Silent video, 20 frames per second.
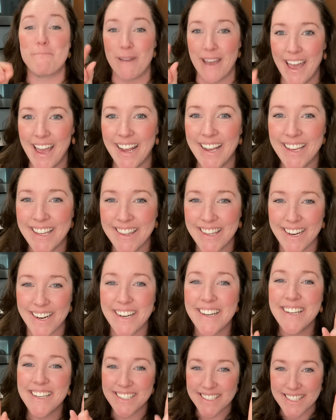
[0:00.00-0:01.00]
but hang in
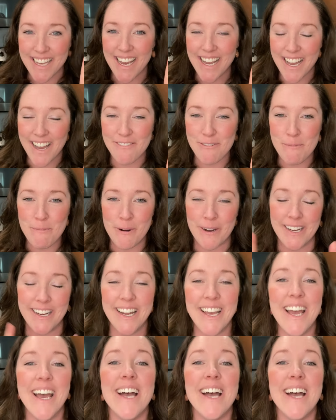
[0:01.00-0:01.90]
there because I have a point.